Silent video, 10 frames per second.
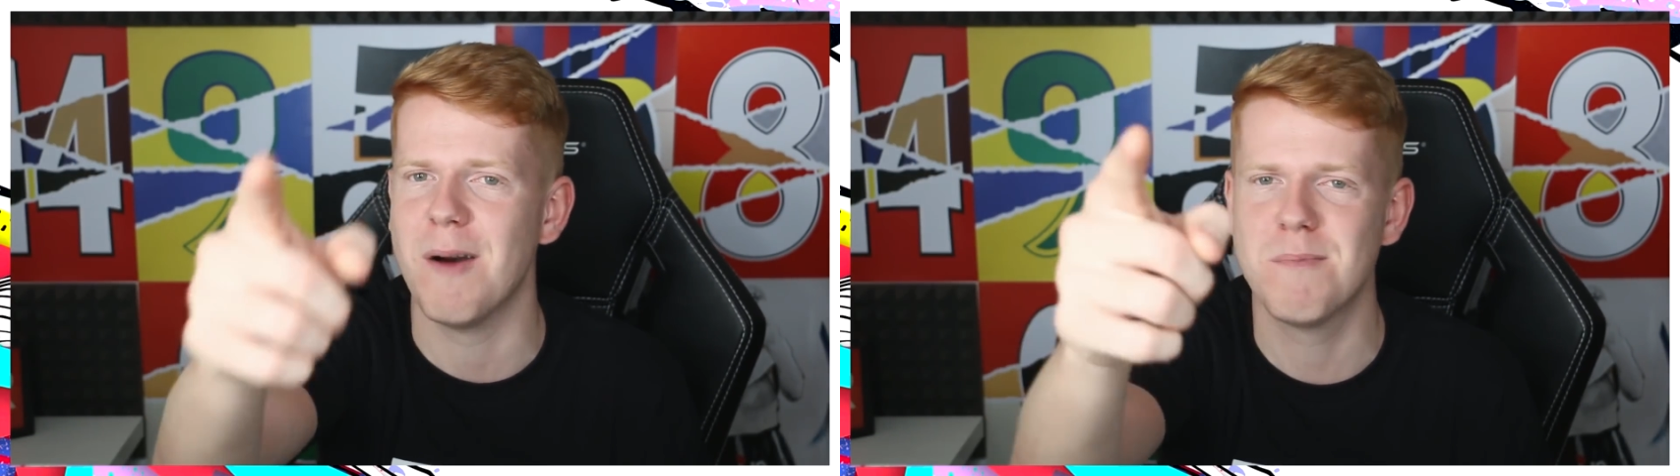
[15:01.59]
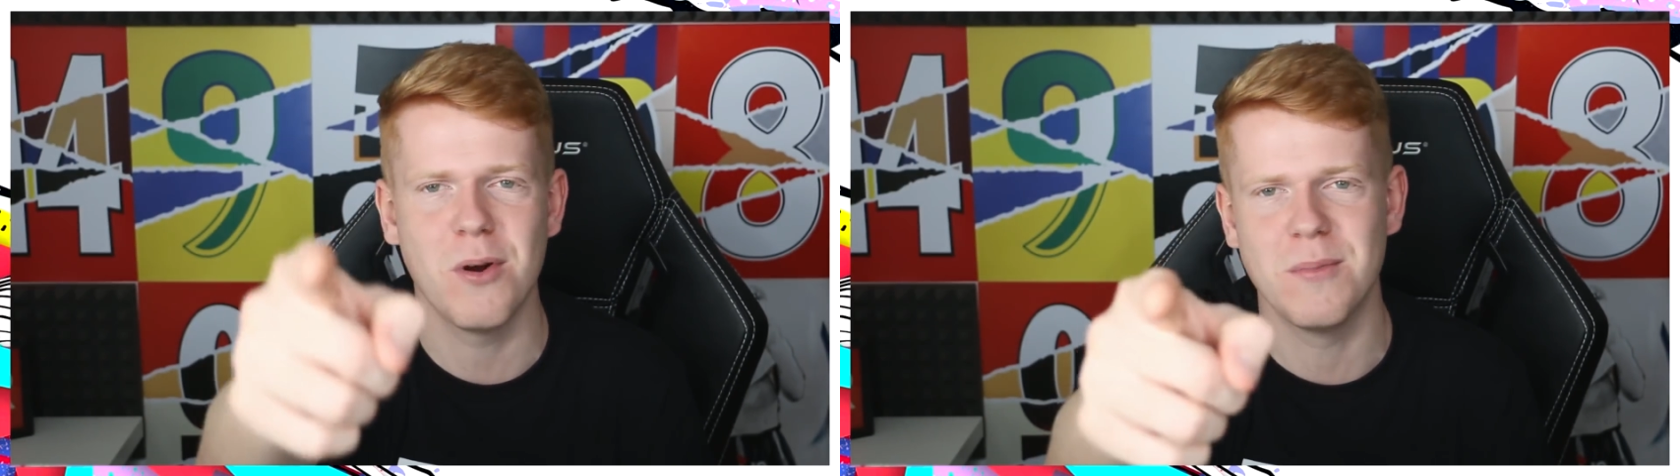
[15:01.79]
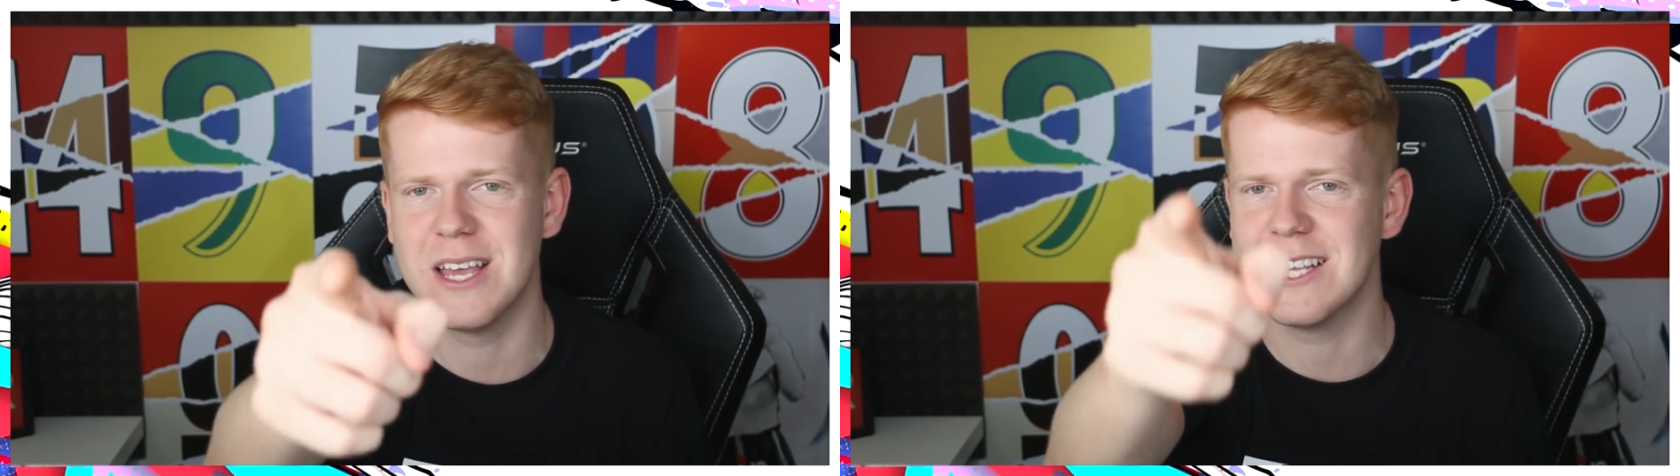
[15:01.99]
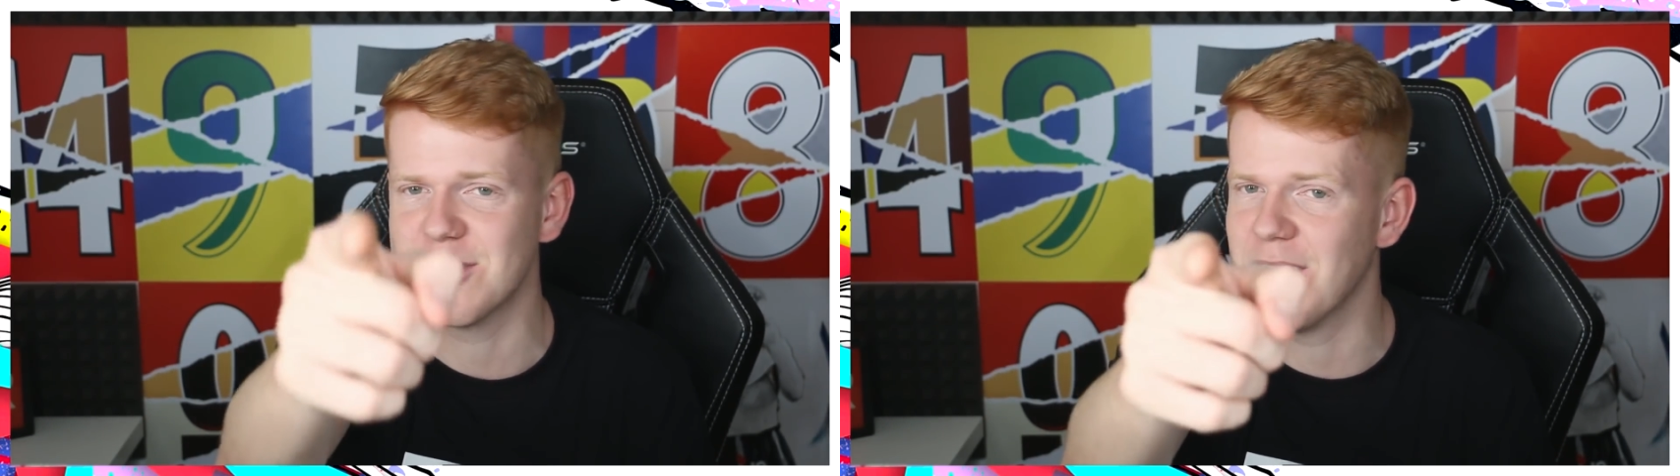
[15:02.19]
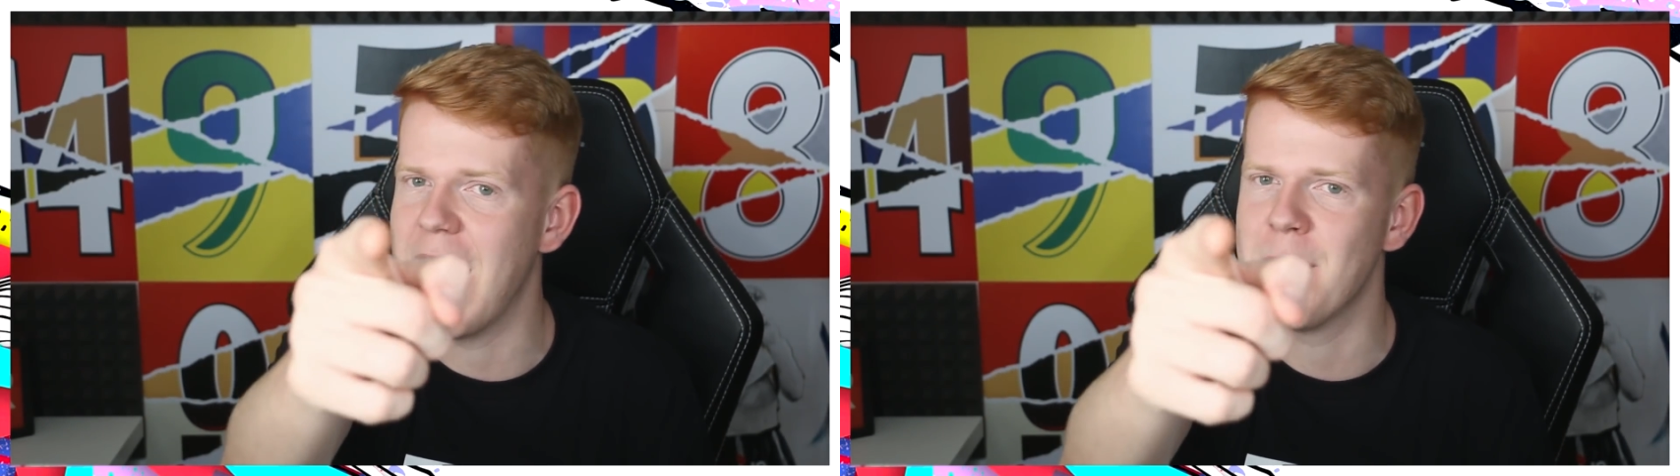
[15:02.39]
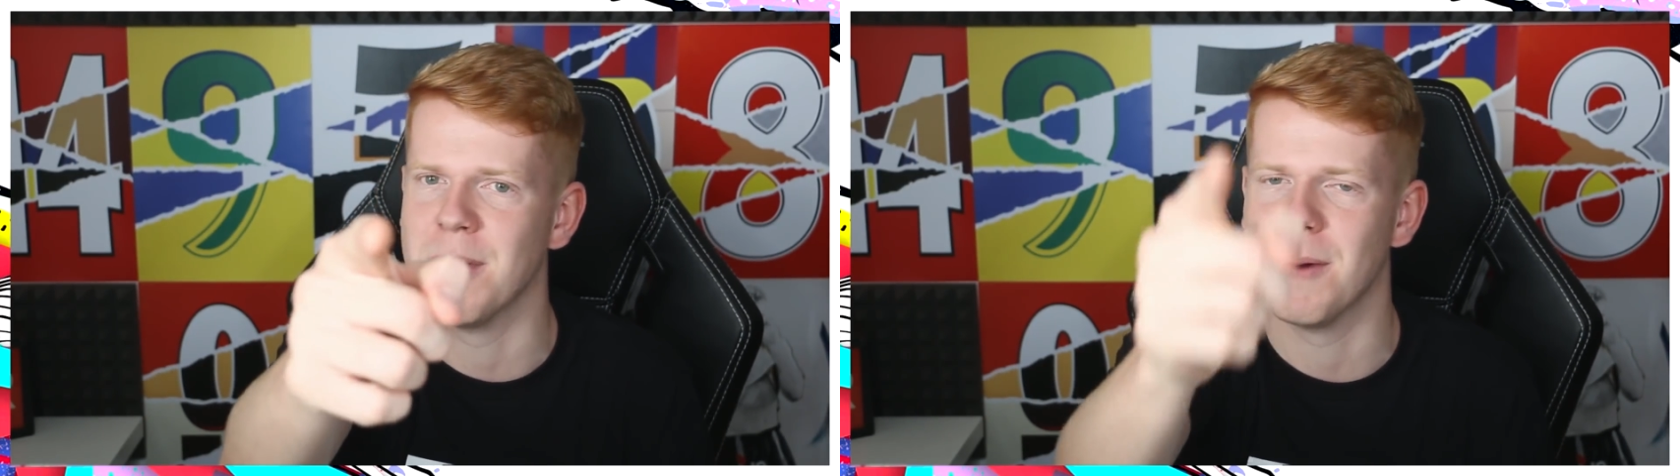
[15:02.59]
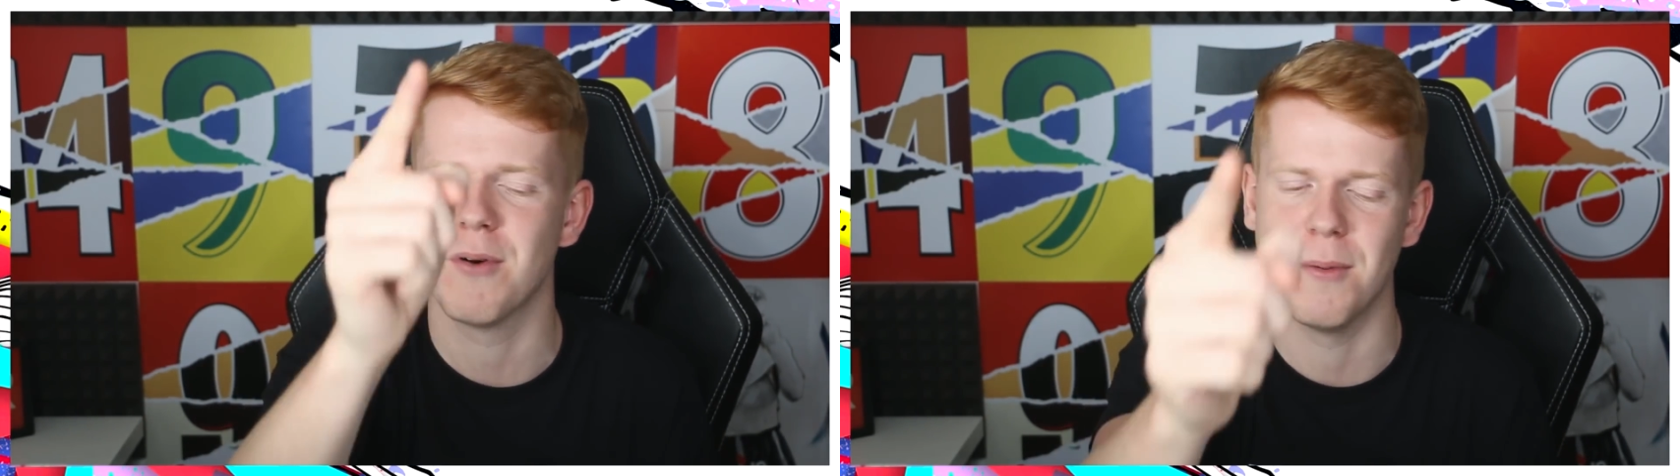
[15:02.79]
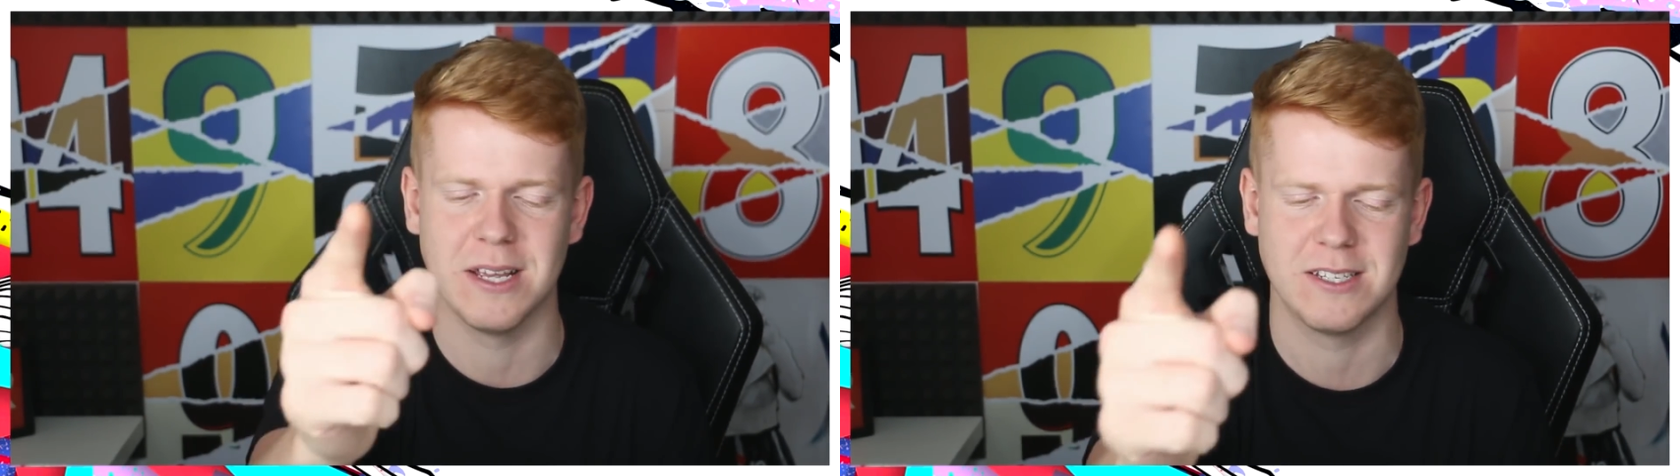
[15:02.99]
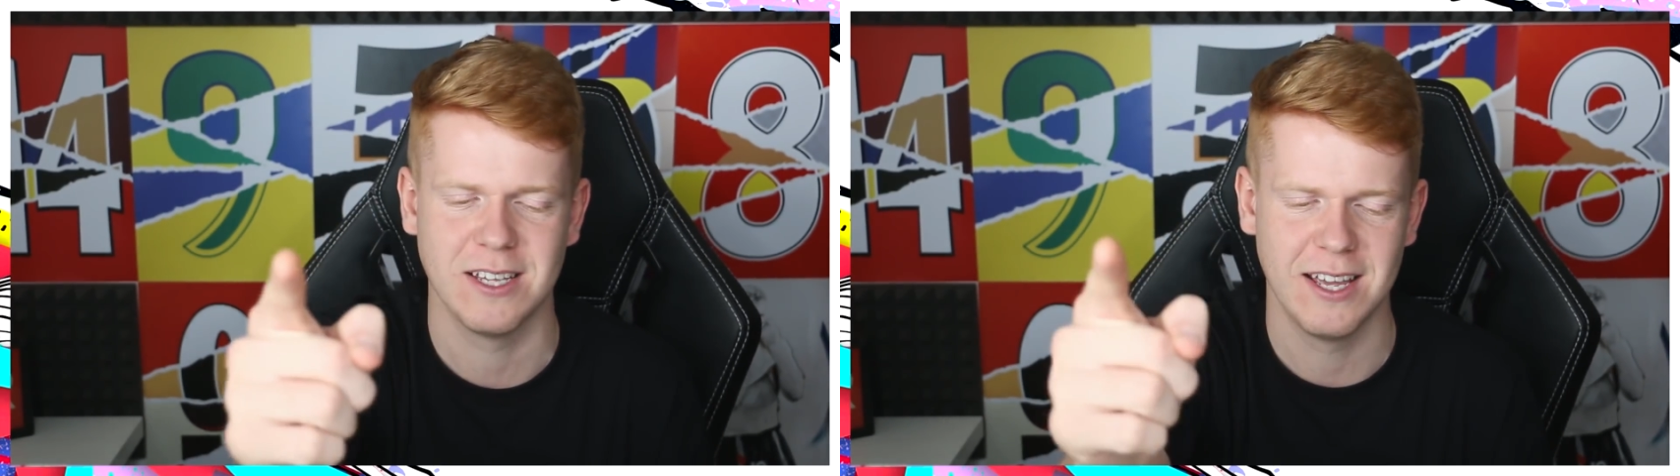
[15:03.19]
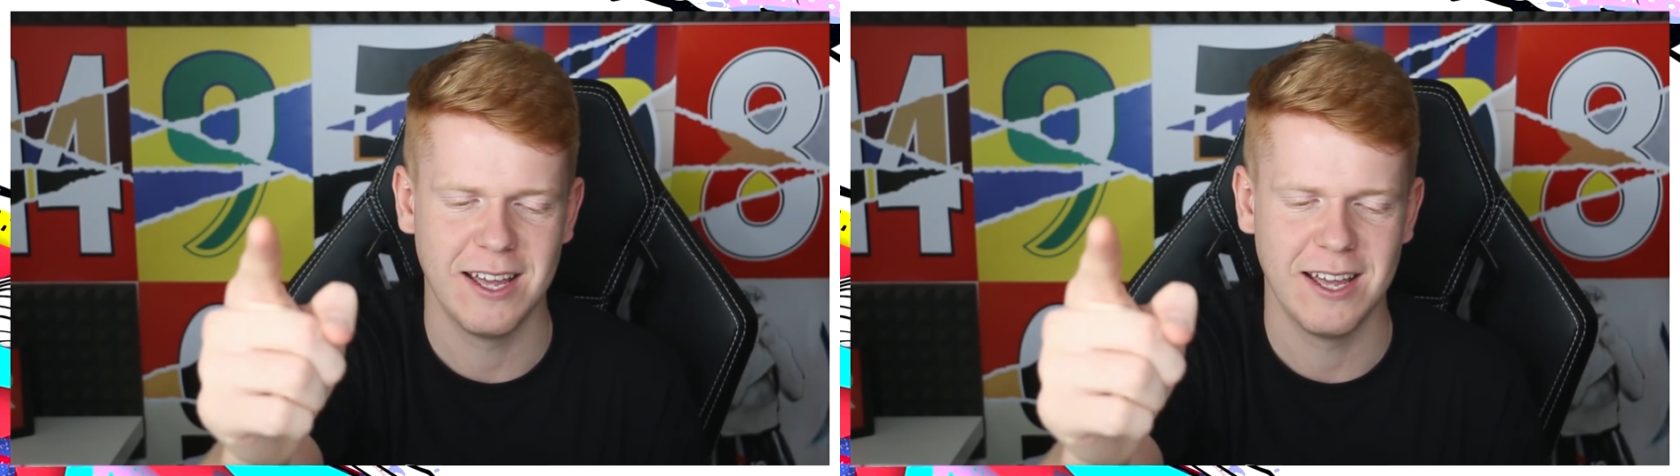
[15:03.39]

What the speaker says: I promise. It's gonna happen. I promise.